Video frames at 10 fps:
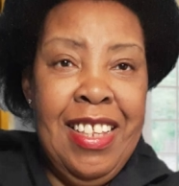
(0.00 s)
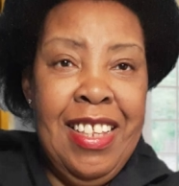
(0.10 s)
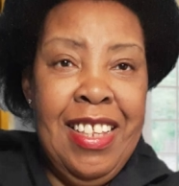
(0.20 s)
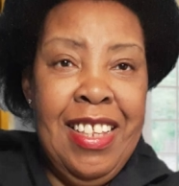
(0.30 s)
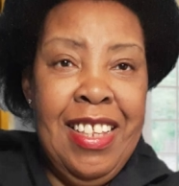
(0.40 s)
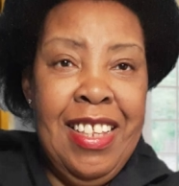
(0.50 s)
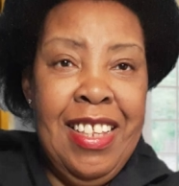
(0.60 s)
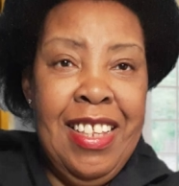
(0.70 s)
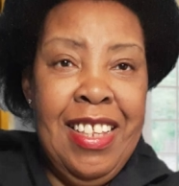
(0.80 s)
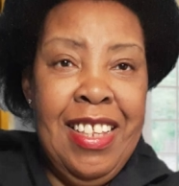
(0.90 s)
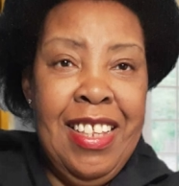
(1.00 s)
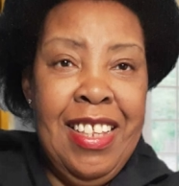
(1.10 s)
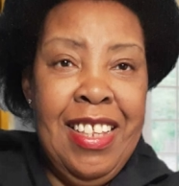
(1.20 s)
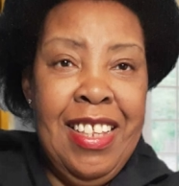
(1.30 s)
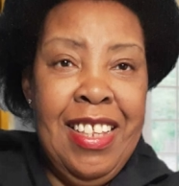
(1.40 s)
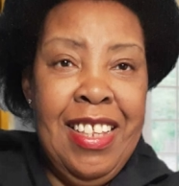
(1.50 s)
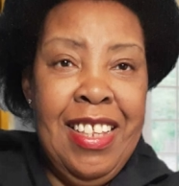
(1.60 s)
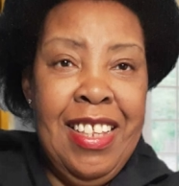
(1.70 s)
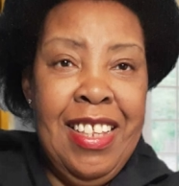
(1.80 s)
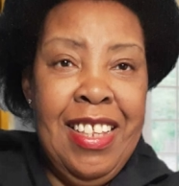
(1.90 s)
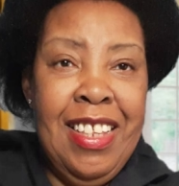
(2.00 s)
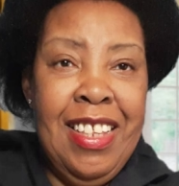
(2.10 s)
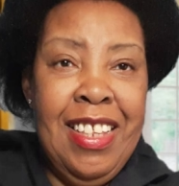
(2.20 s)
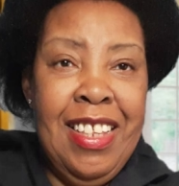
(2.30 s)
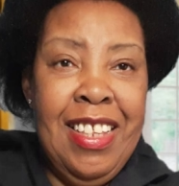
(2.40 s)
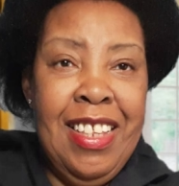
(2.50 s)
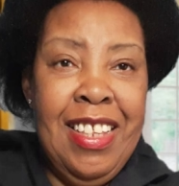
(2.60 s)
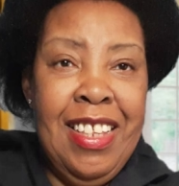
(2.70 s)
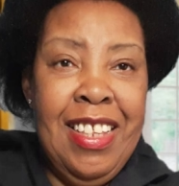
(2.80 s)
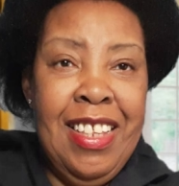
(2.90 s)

[no speech]